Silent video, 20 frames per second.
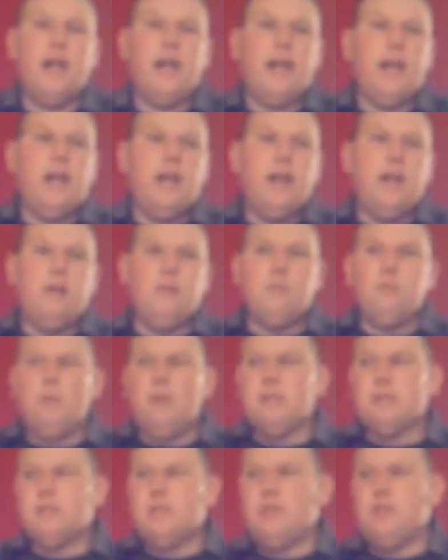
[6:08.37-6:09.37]
and
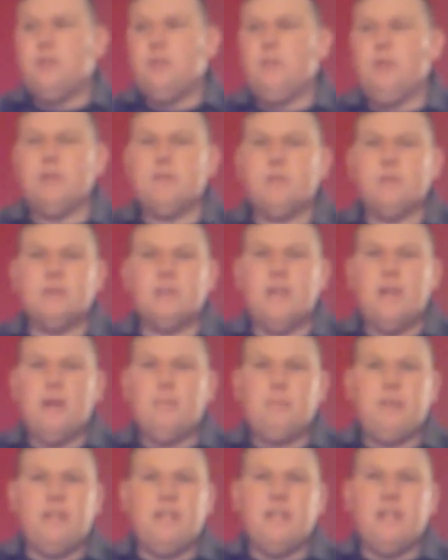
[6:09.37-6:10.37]
once the 2 months was
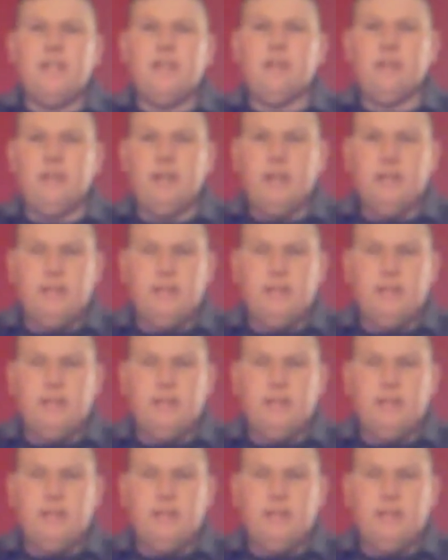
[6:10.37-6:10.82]
up, he didn't hear